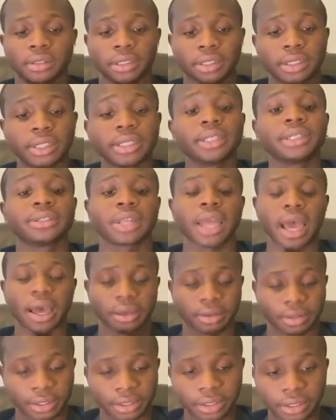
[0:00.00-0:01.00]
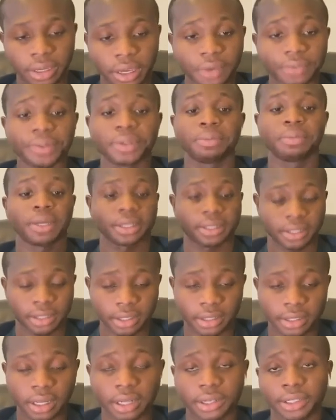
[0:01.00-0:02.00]
the seasonality of your
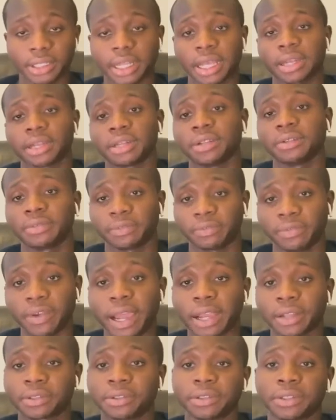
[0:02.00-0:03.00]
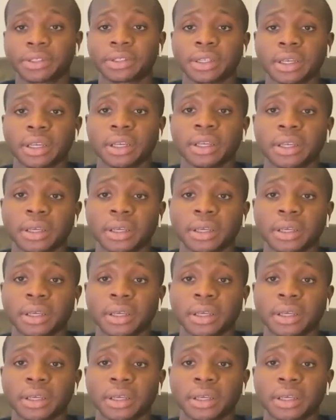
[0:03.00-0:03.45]
business, understand the different factors.